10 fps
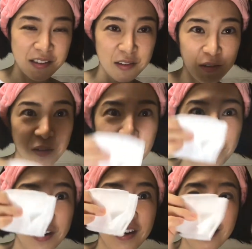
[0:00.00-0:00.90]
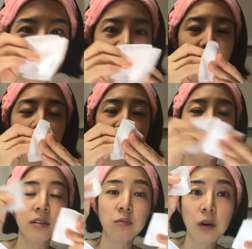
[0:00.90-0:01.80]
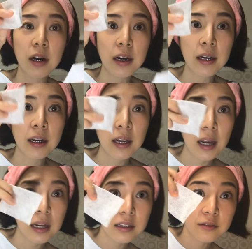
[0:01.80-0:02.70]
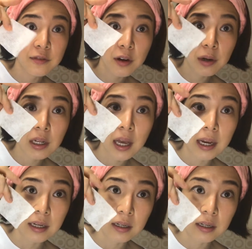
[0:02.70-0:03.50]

So you can put it this way, and it's very light.